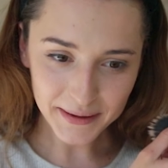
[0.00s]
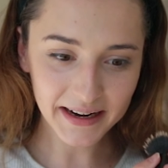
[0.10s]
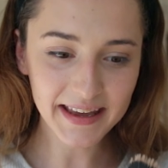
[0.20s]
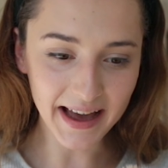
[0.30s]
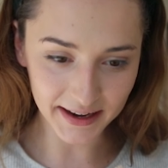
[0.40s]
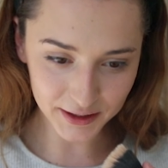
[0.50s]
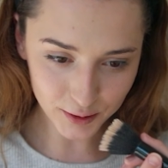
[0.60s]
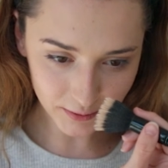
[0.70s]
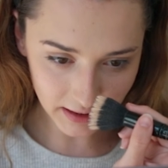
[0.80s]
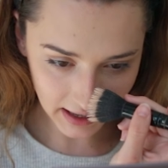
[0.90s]
But yeah, I
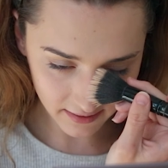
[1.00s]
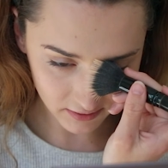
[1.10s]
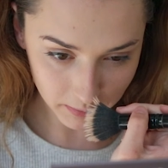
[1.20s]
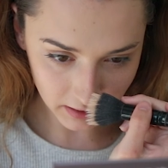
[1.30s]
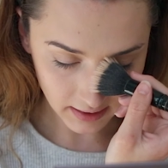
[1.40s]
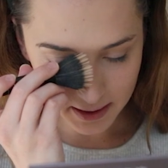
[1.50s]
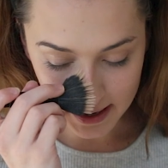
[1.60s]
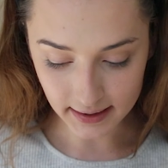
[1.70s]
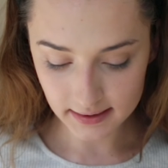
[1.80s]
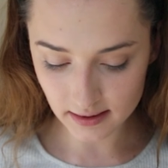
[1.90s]
know that I haven't been
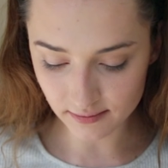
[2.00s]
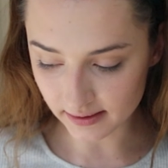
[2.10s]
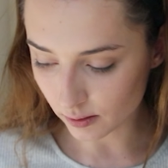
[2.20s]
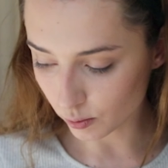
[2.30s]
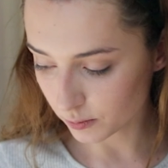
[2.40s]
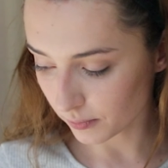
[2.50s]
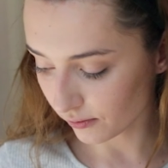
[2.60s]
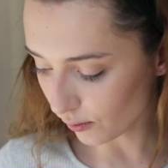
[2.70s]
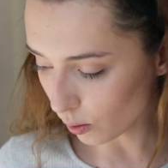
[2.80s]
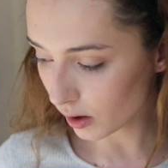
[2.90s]
active as I was
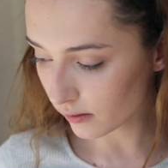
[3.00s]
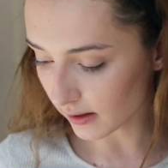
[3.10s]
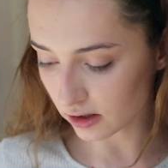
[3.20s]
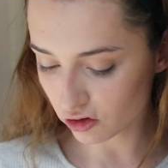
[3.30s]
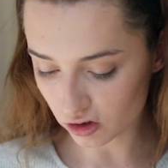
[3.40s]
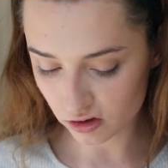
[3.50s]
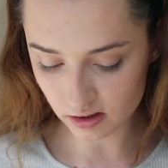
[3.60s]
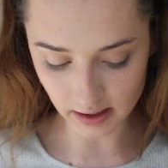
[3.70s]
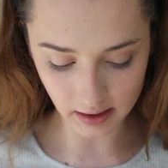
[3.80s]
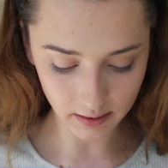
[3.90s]
before. That is
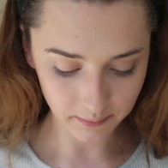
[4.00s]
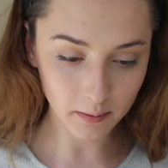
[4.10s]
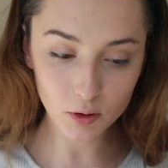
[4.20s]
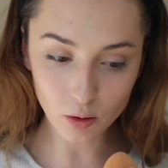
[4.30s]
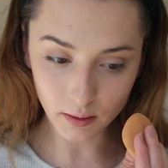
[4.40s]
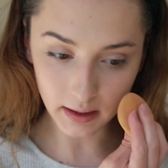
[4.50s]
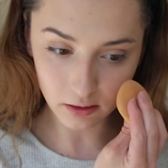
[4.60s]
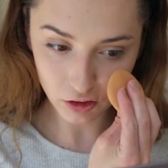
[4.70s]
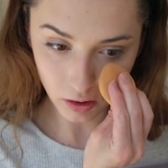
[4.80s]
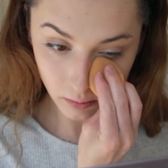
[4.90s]
just like, I'm
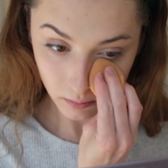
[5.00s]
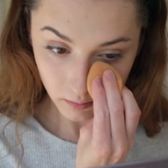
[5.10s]
going to,